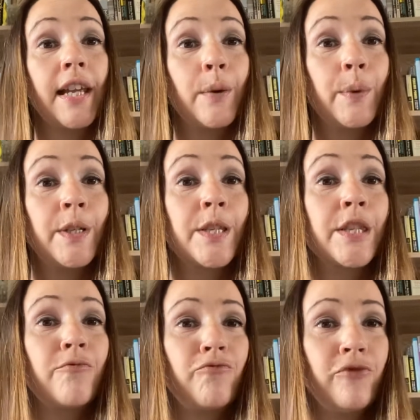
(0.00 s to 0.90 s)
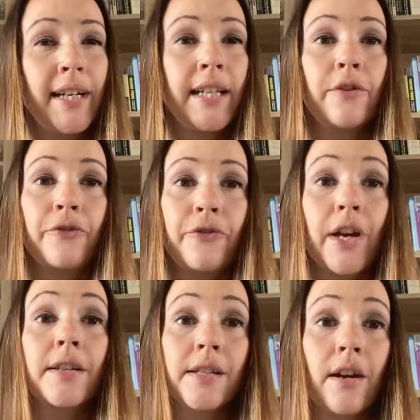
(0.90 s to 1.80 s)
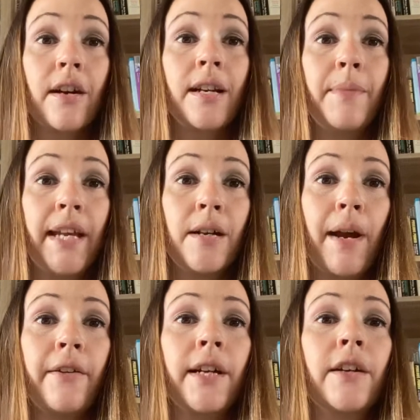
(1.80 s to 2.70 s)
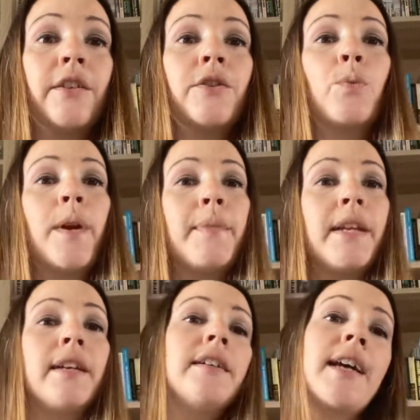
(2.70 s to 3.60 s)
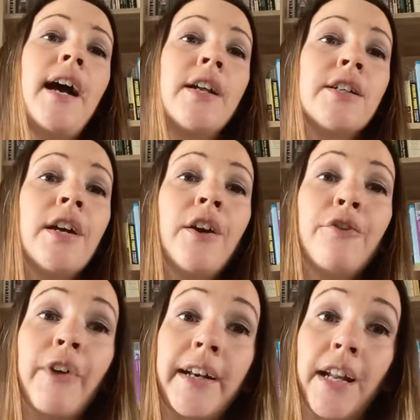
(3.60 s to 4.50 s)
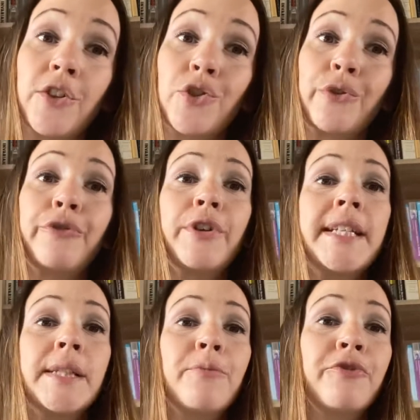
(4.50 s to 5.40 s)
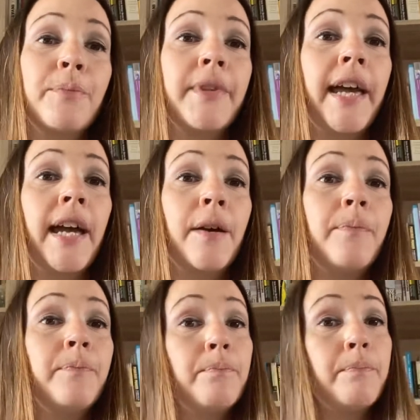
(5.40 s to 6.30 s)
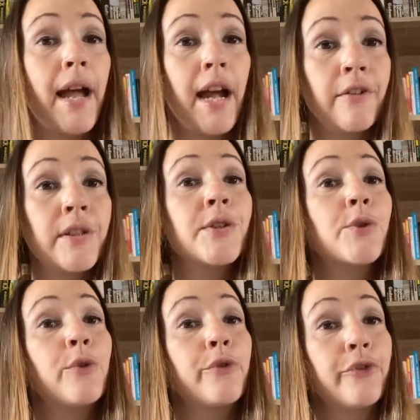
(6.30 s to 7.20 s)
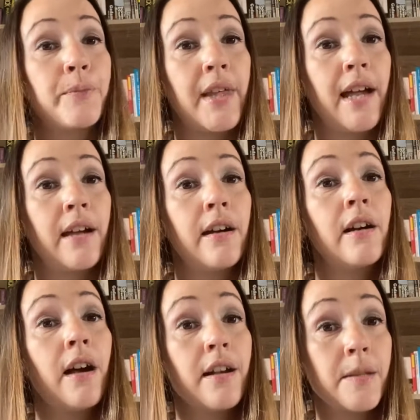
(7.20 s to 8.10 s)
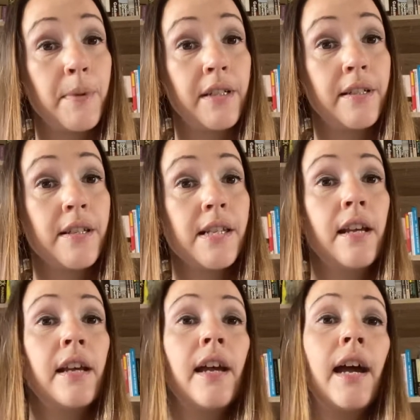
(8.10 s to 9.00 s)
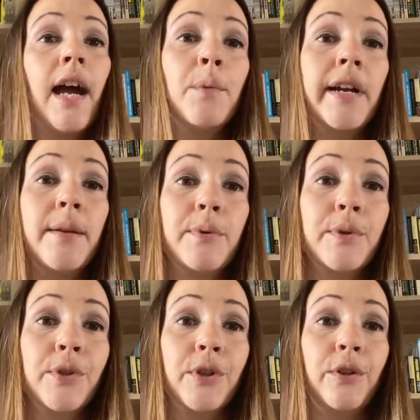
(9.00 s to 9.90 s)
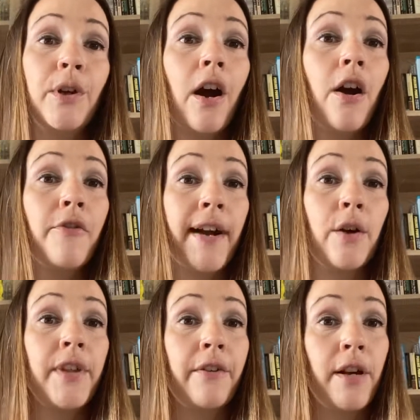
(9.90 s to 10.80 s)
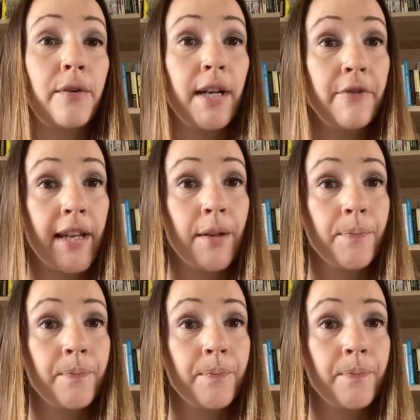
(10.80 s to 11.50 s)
It was really the first time in America that women had had financial freedom from their parents or from their husbands and were able to carve out their own living.